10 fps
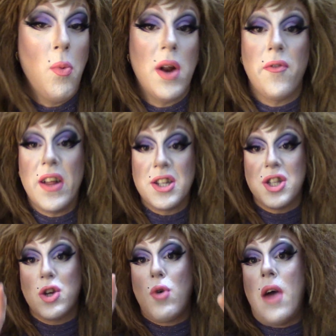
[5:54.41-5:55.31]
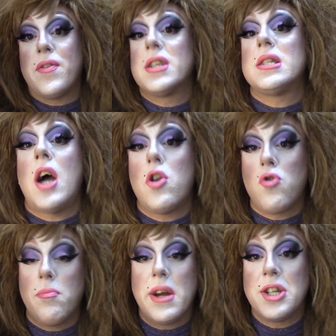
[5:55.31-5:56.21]
Whatever, that's just the graphic
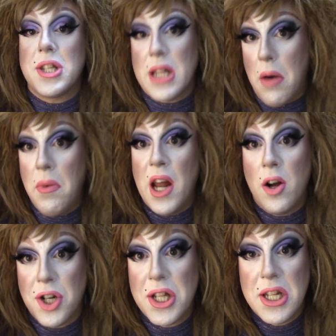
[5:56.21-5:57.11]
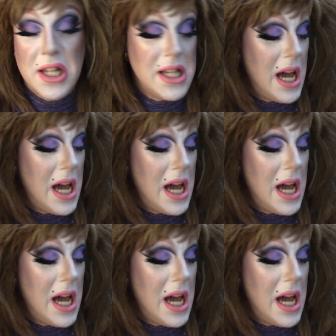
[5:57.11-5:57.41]
designer and me just coming out just to say.